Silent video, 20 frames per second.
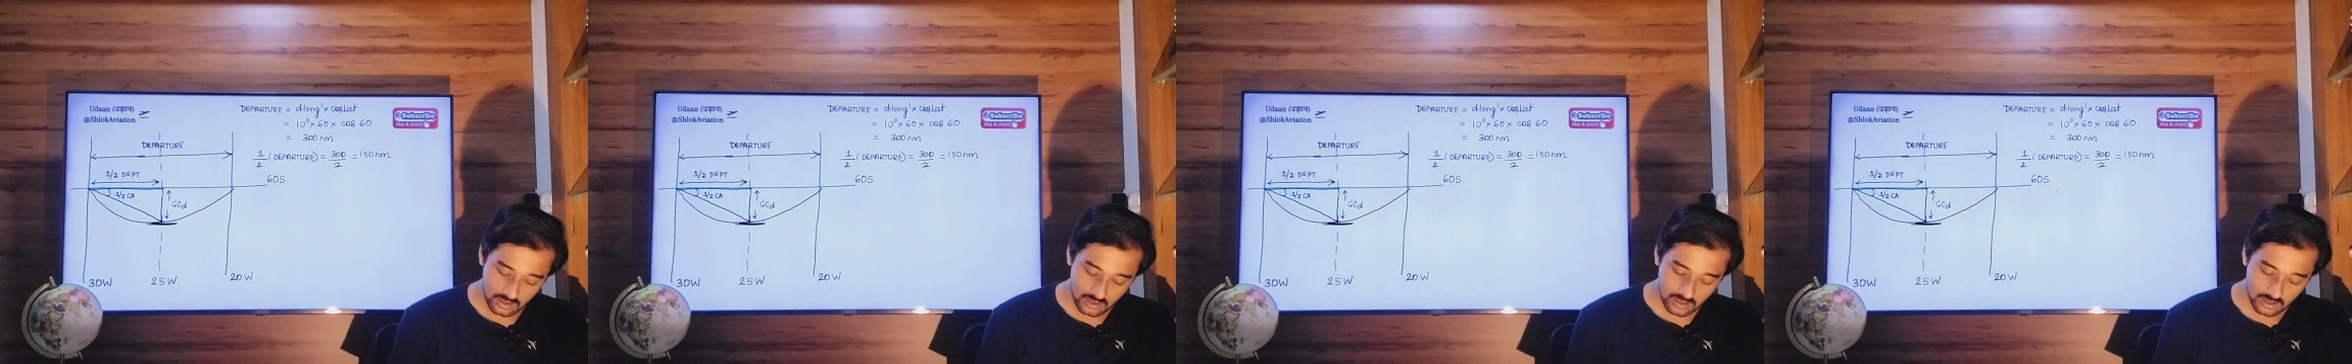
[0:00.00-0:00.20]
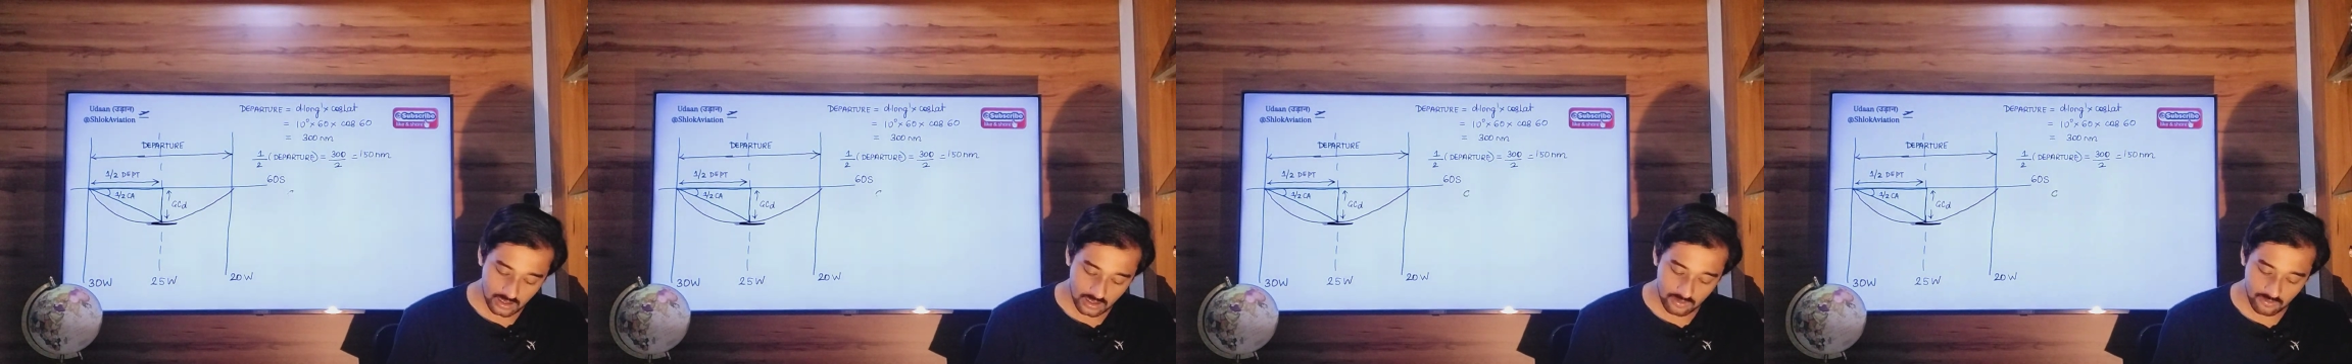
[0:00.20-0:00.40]

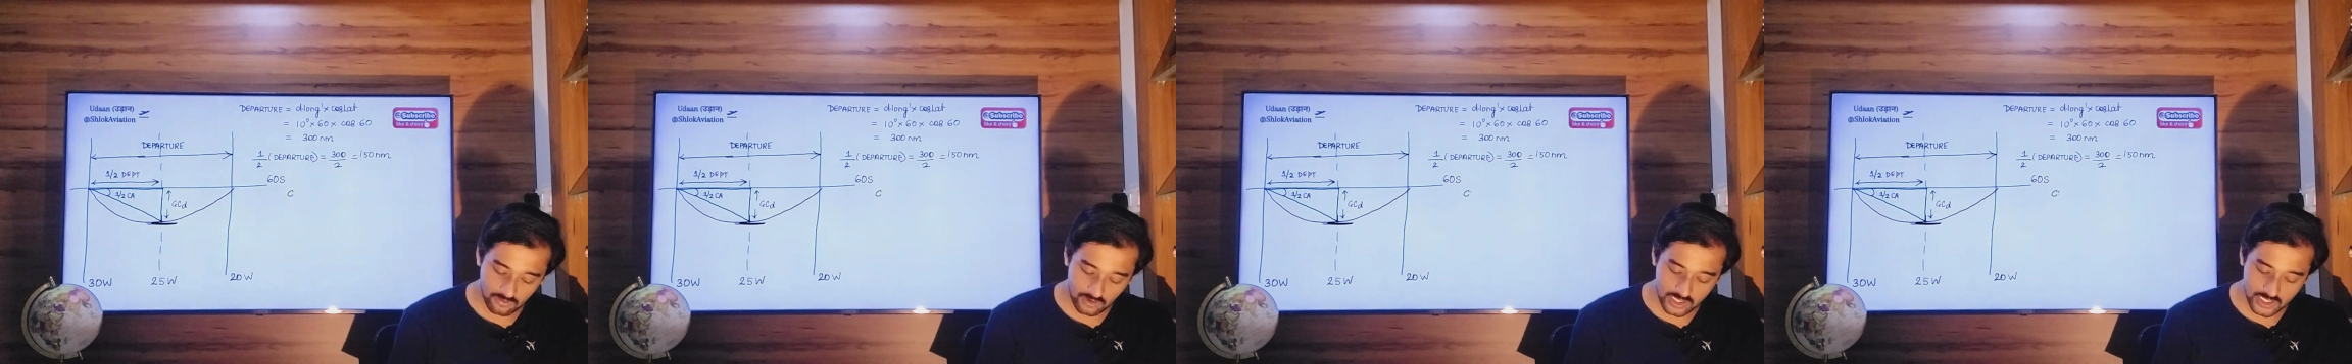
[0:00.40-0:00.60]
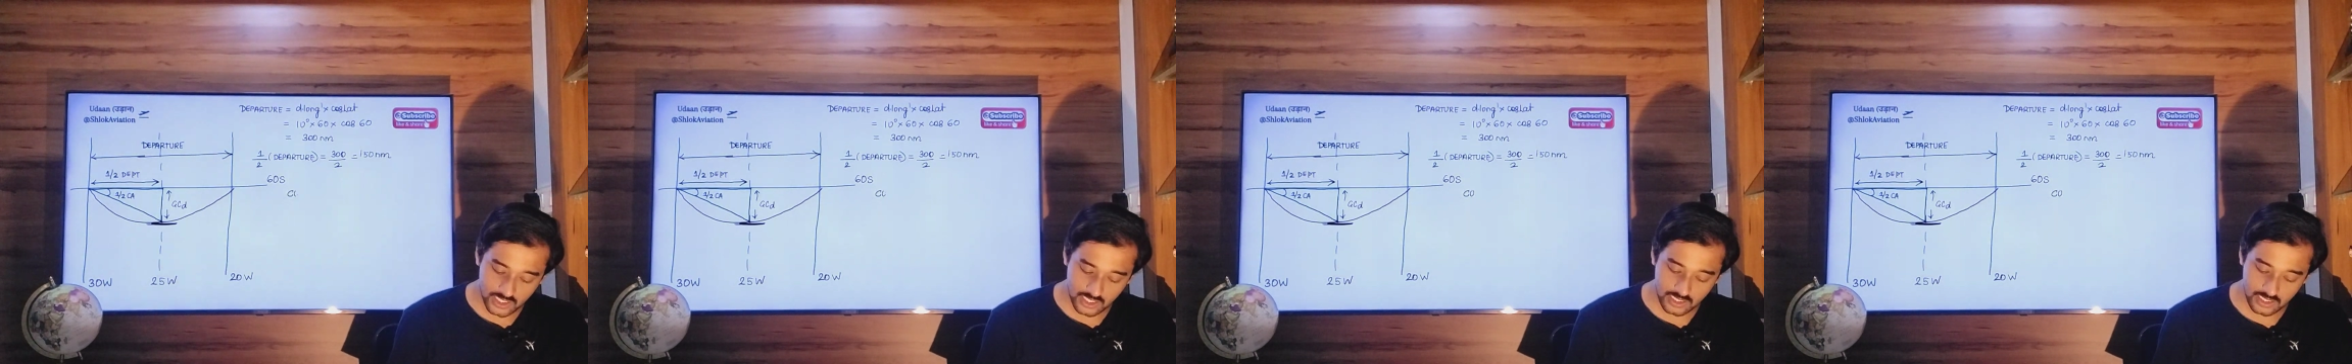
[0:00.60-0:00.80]

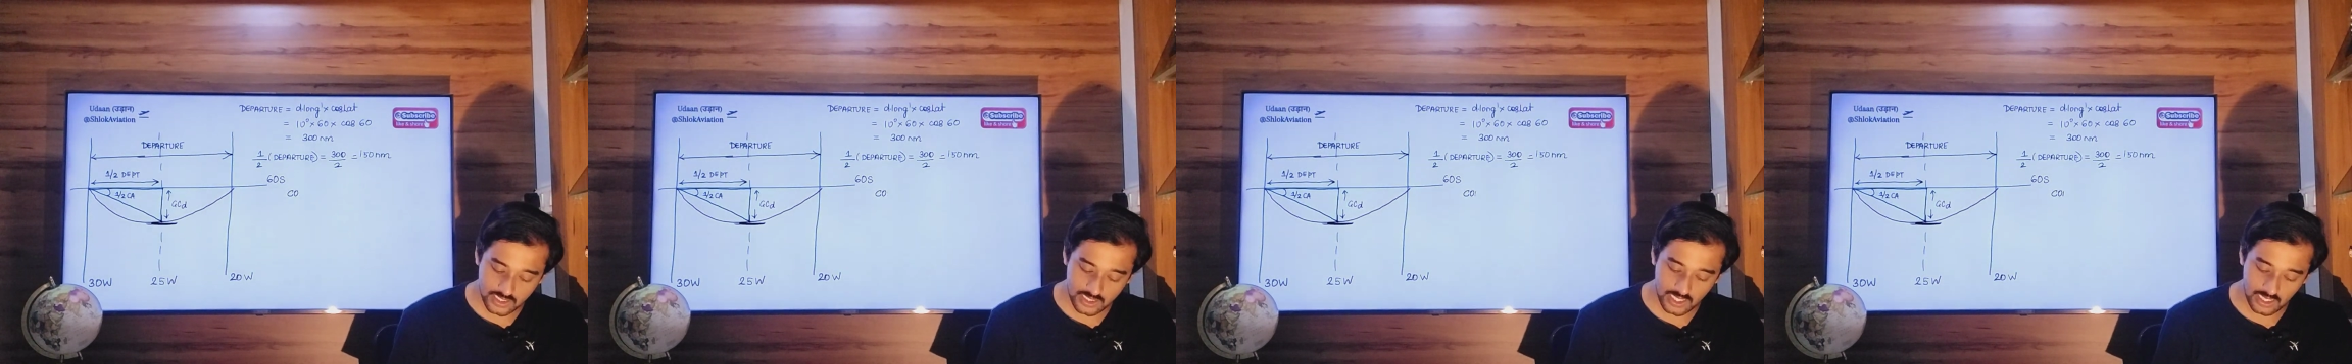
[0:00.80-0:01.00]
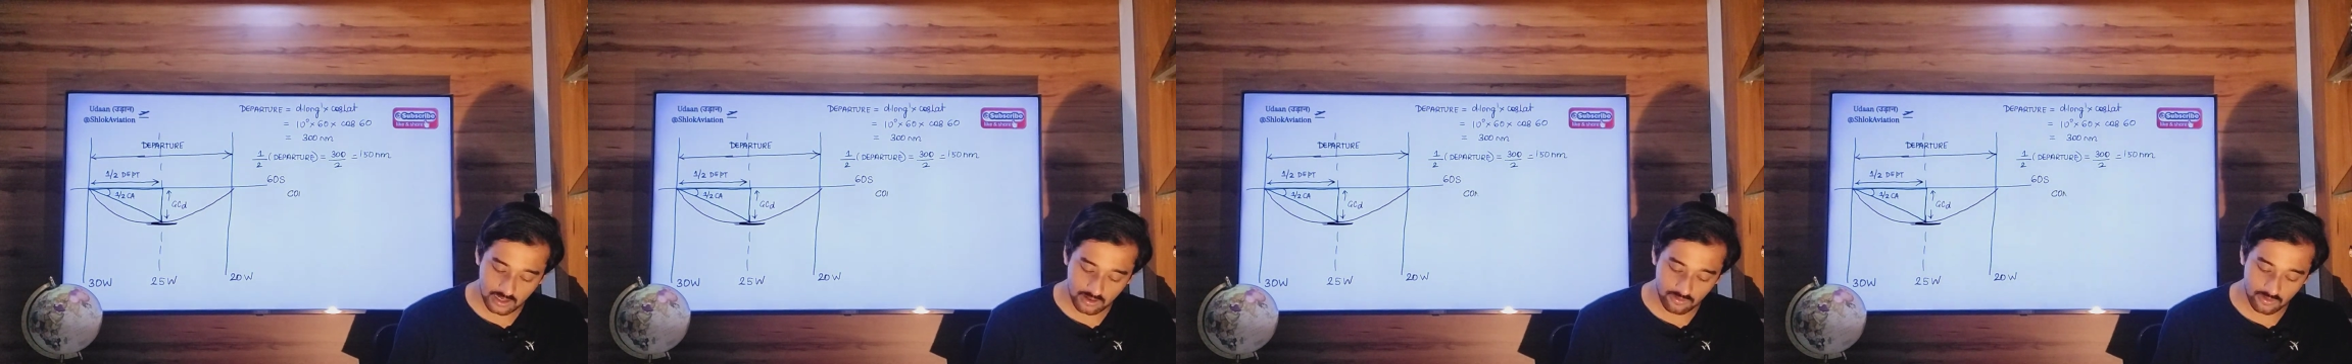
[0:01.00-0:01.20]
Convergence
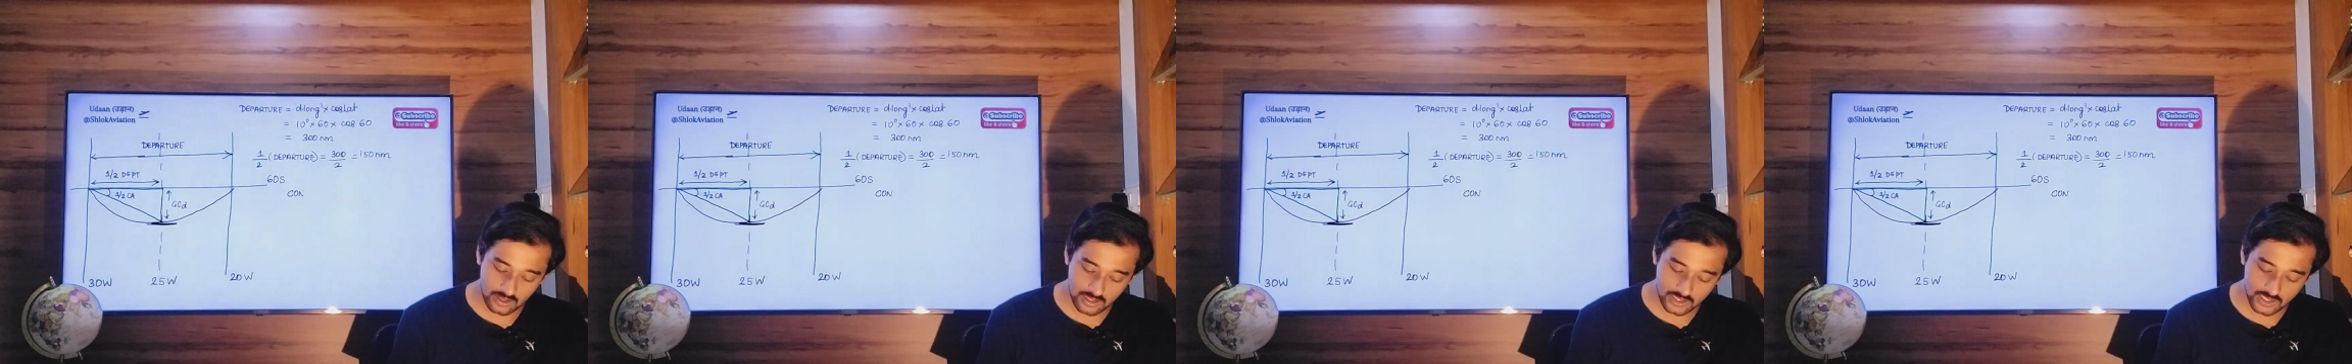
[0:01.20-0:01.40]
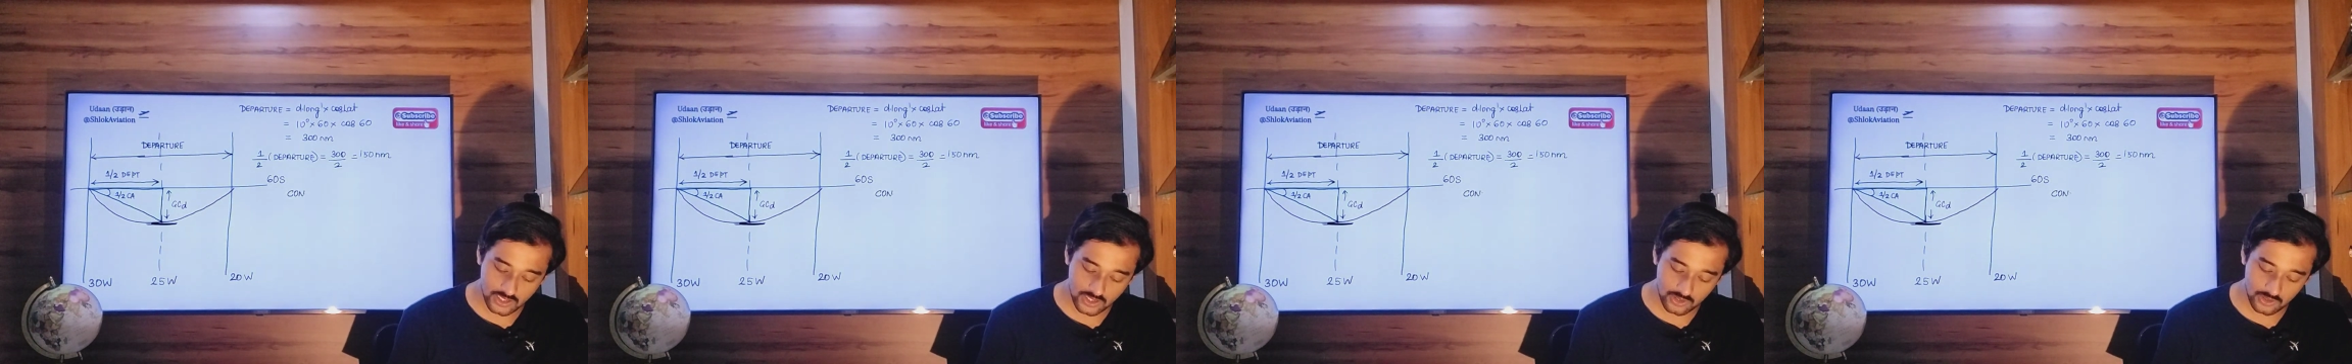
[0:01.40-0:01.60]

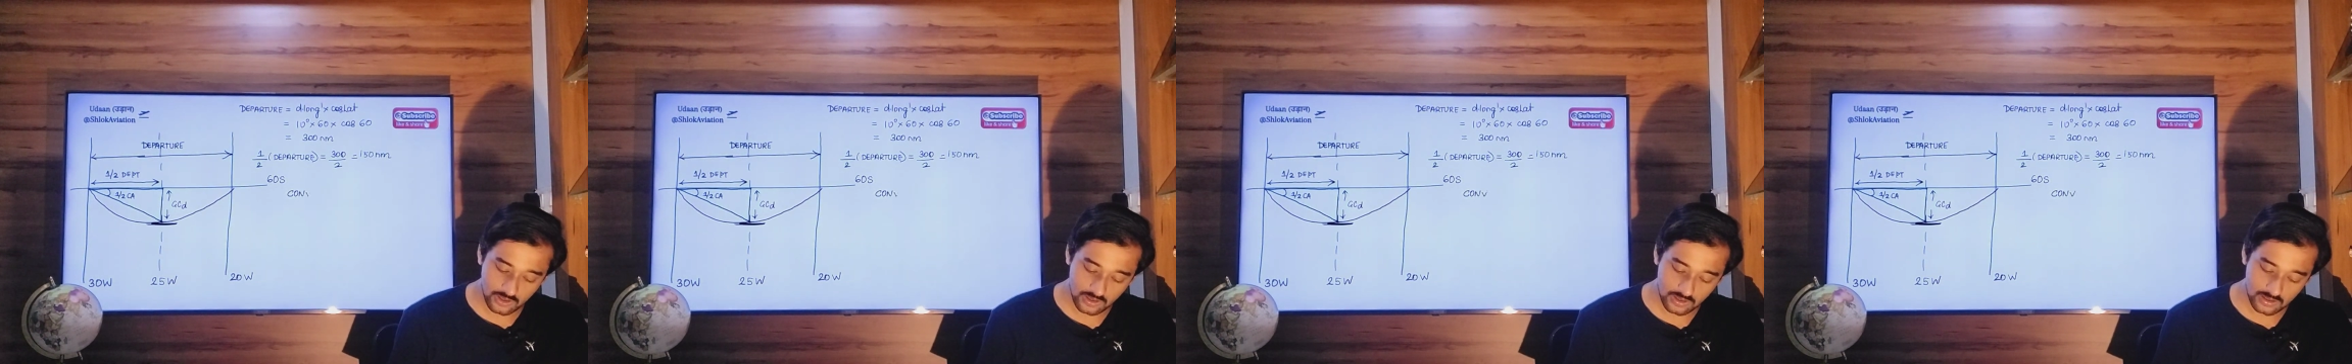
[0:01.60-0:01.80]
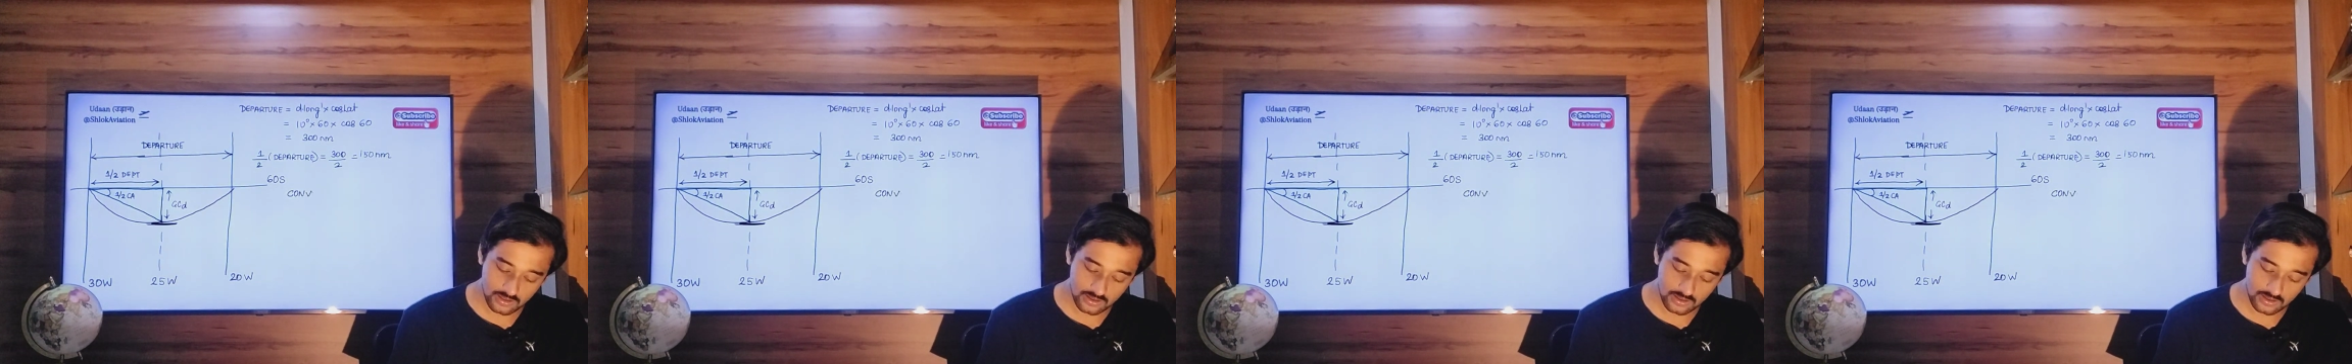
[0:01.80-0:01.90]
equals to